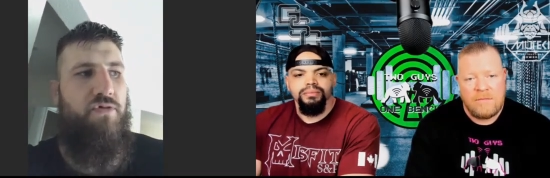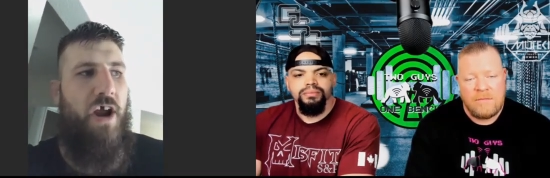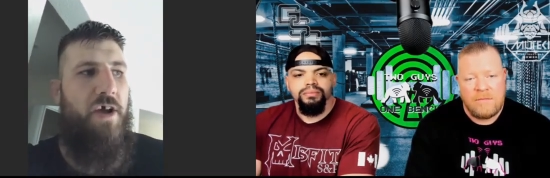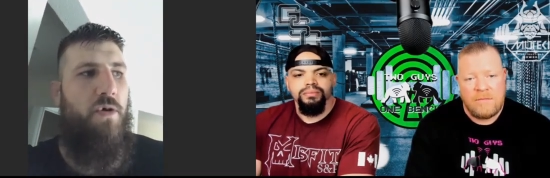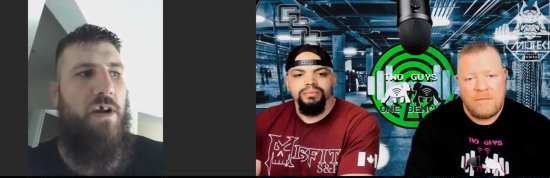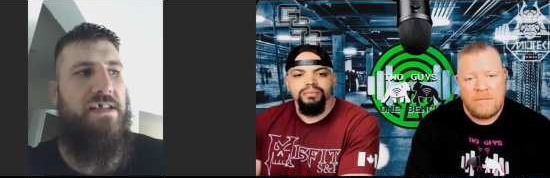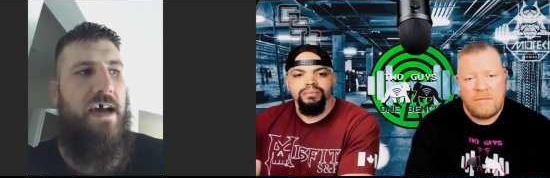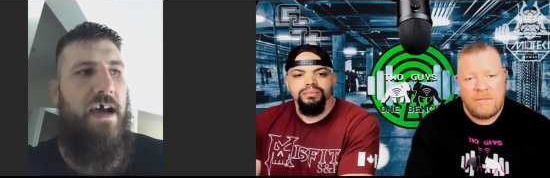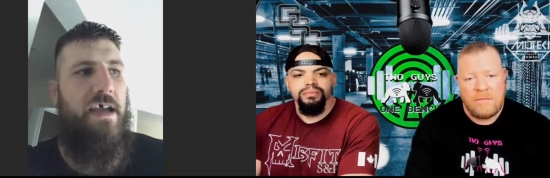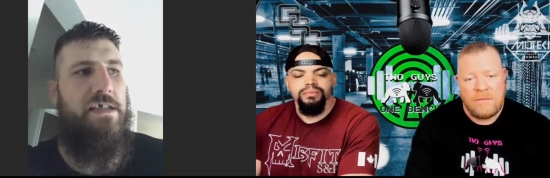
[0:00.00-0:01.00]

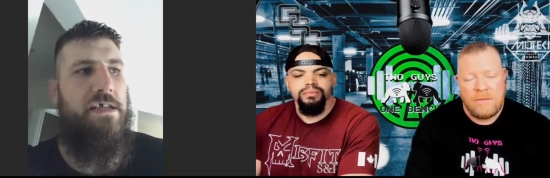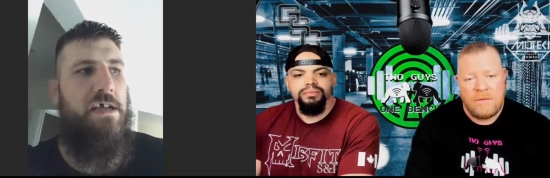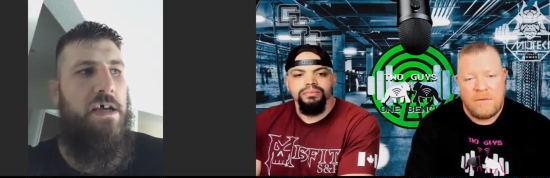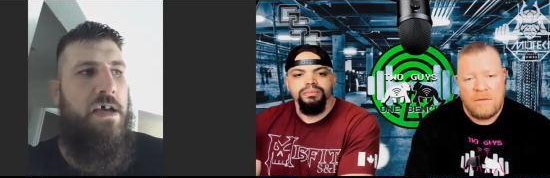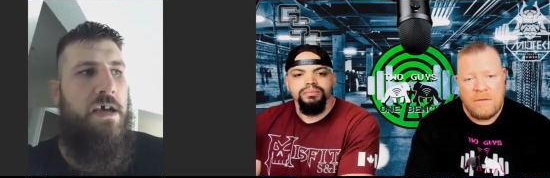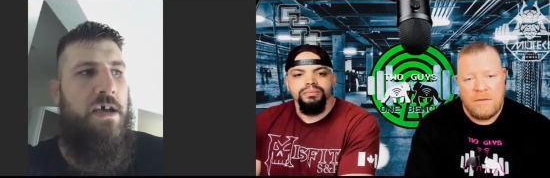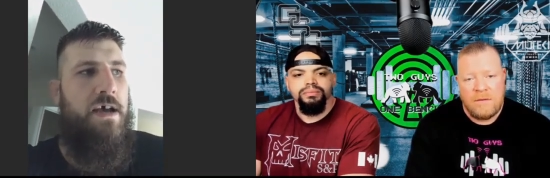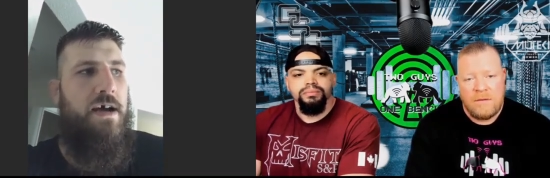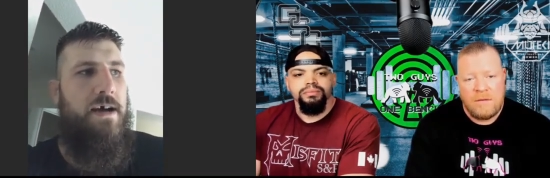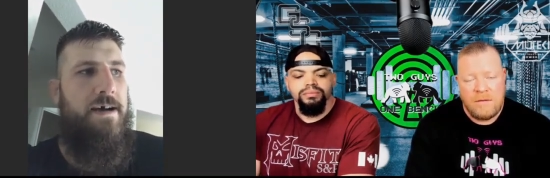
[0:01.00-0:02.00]
Speaker 1: prioritize
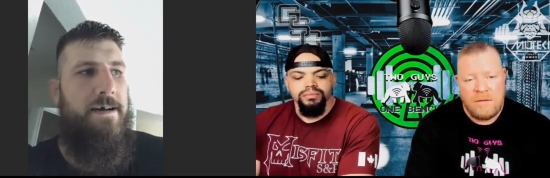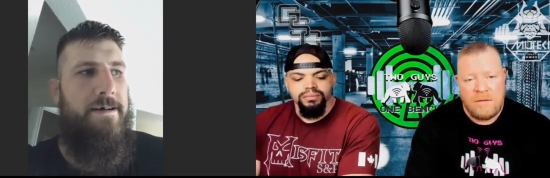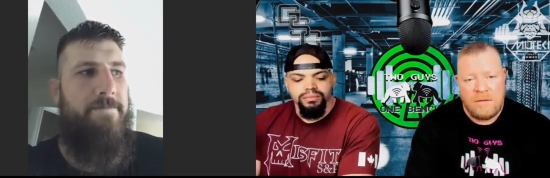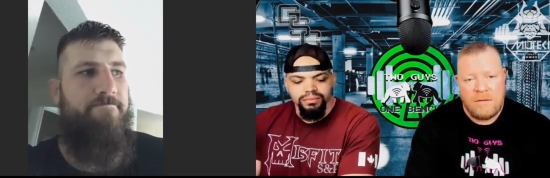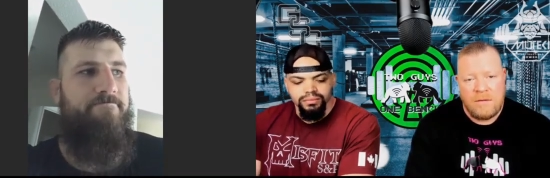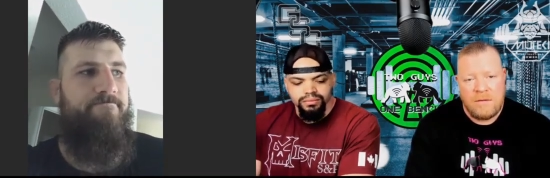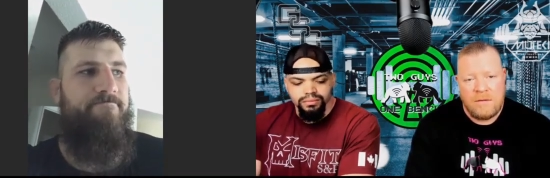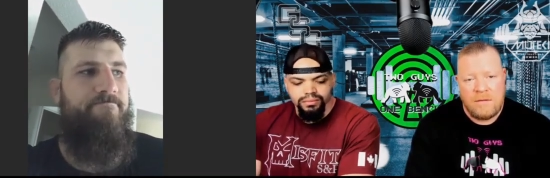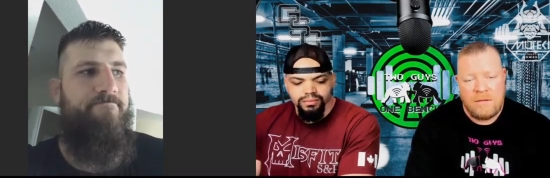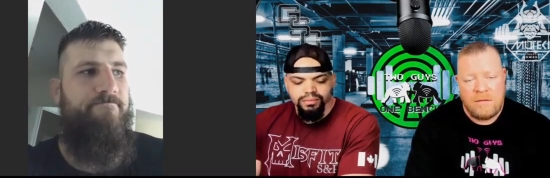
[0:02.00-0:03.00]
uh,
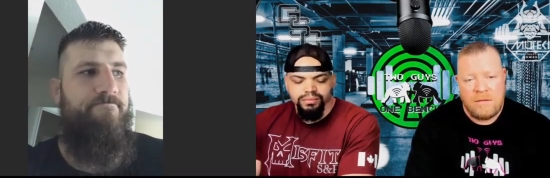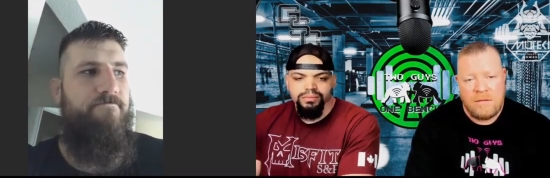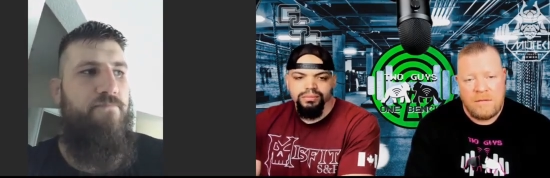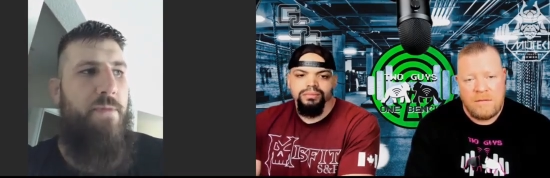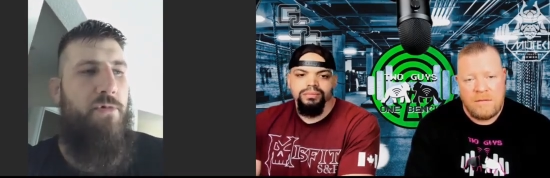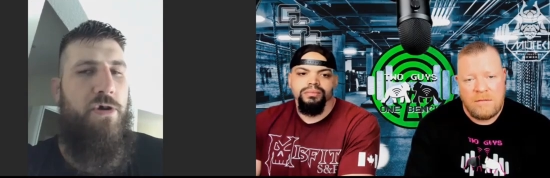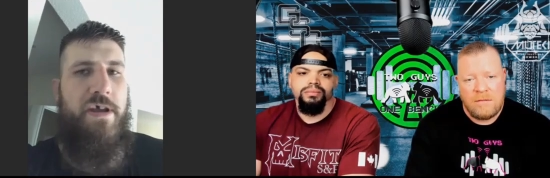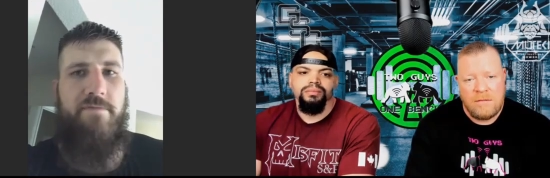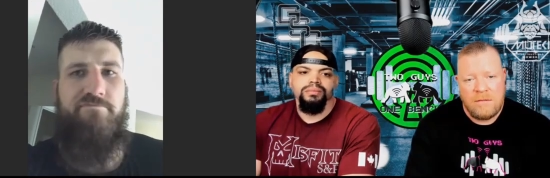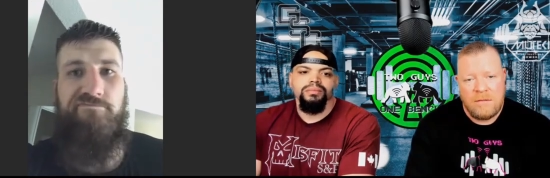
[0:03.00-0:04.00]

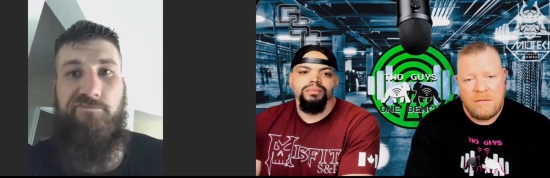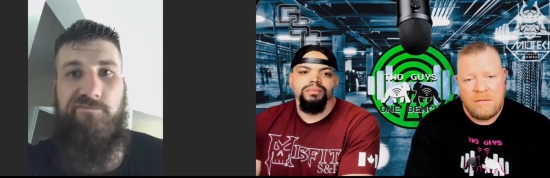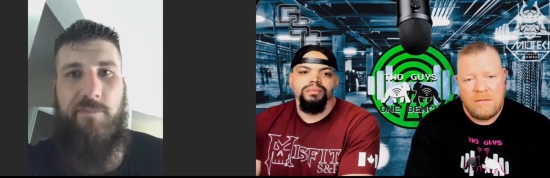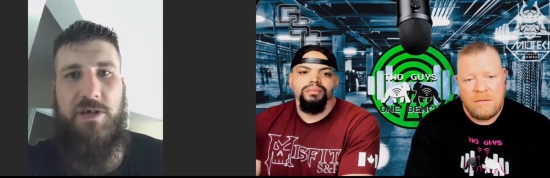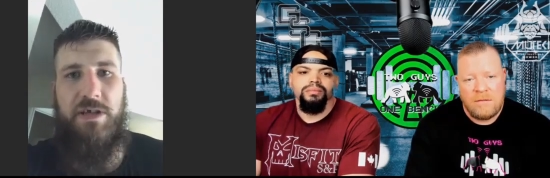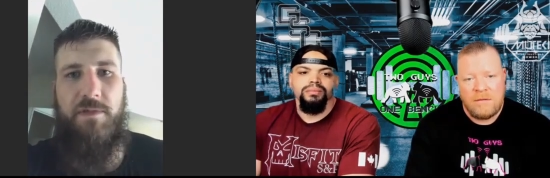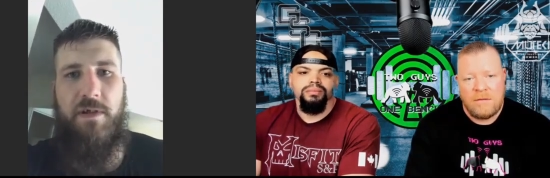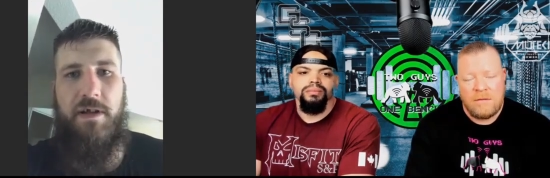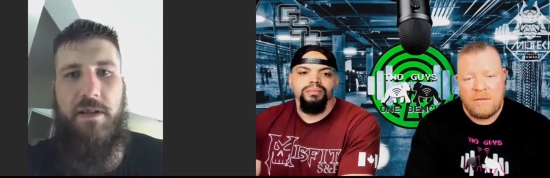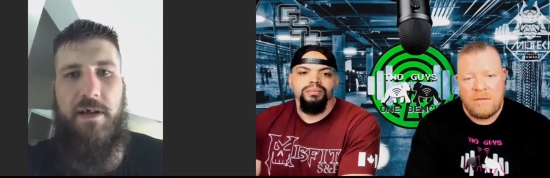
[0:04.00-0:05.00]
memory or something
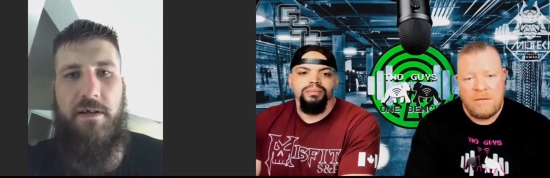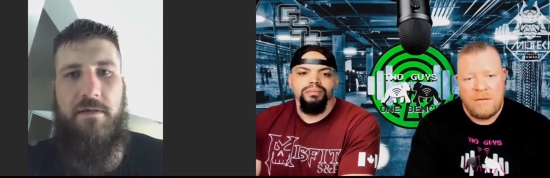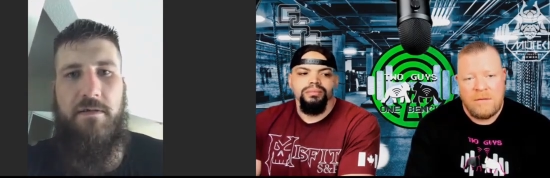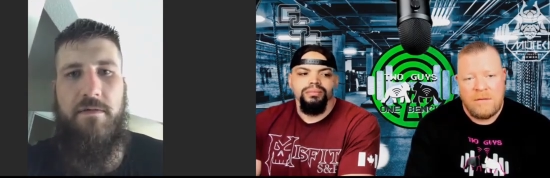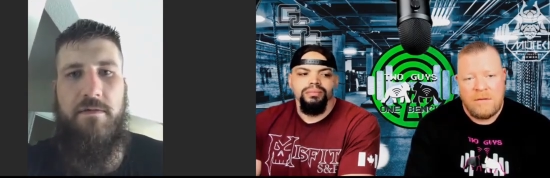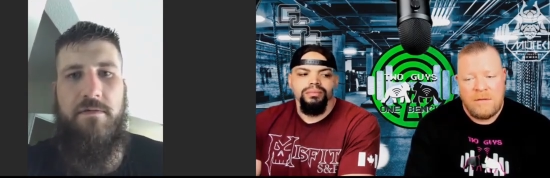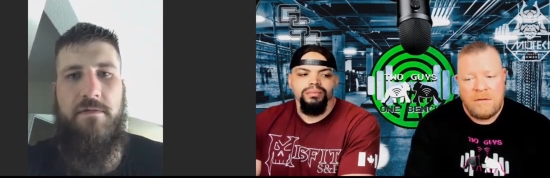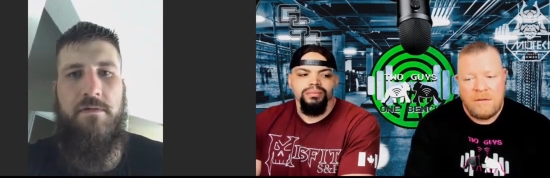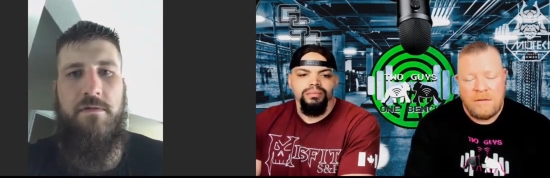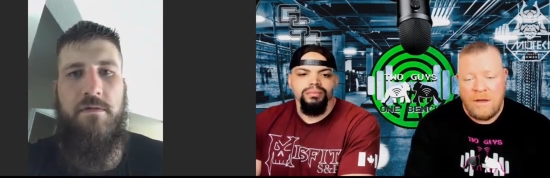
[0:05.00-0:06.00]
like that
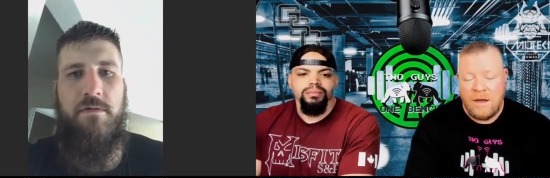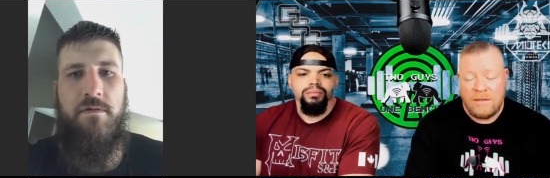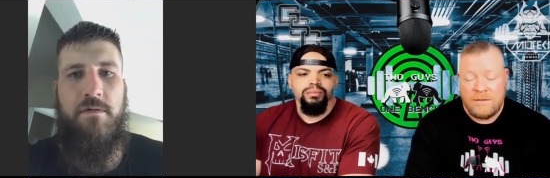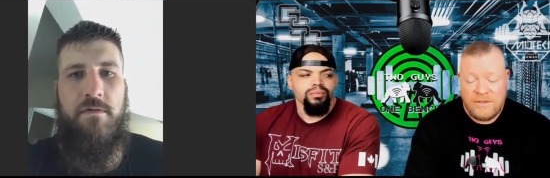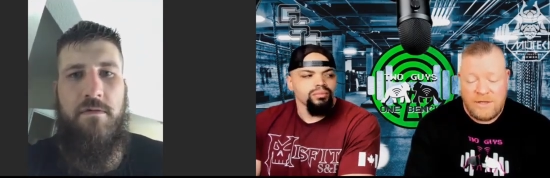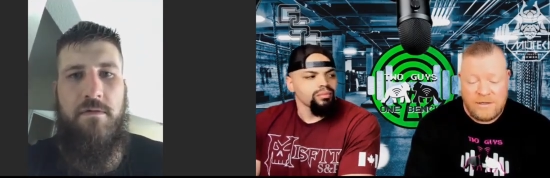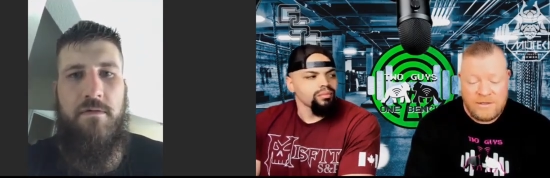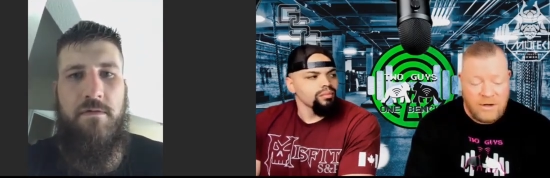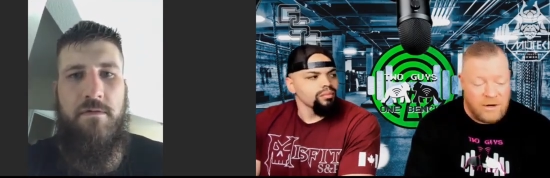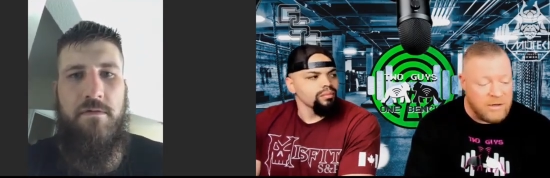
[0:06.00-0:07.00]
Speaker 2: uh, it's uh, it's
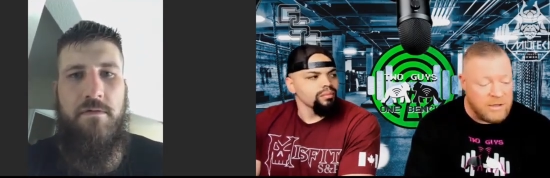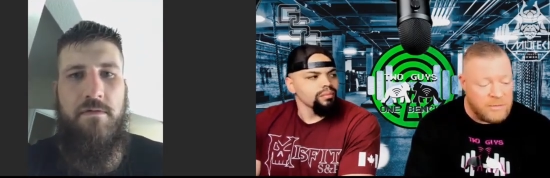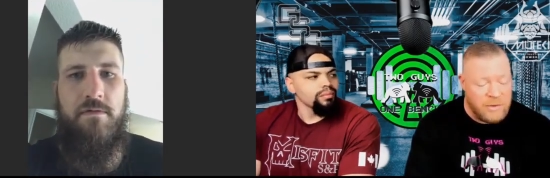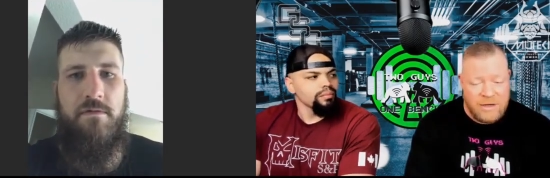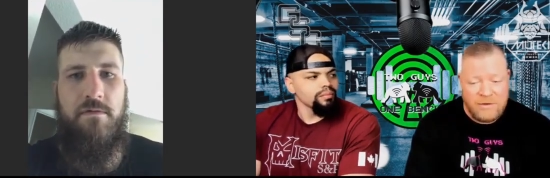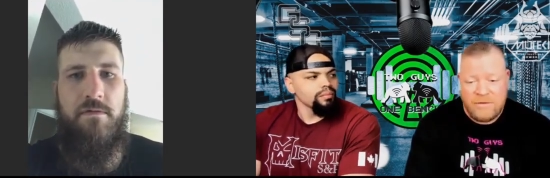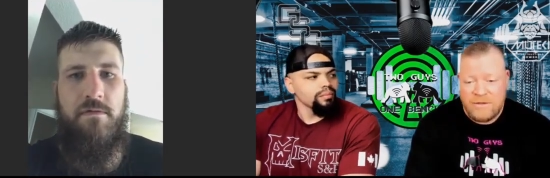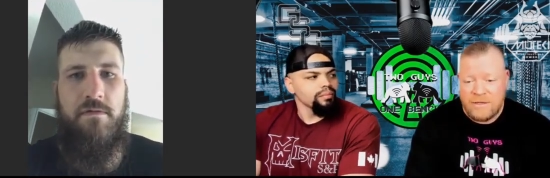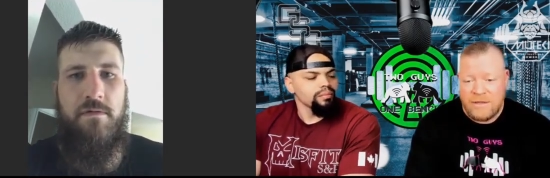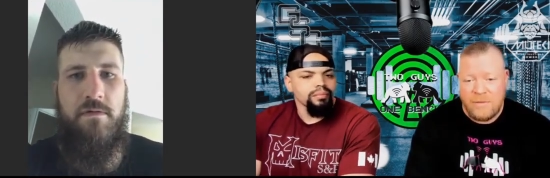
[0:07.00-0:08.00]
hard to explain
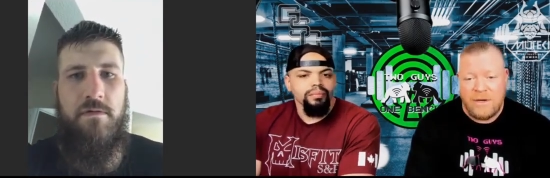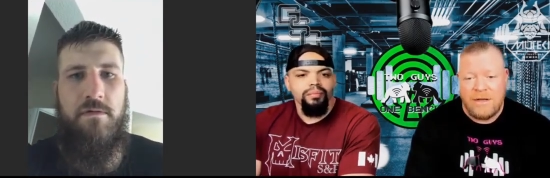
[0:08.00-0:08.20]
to anybody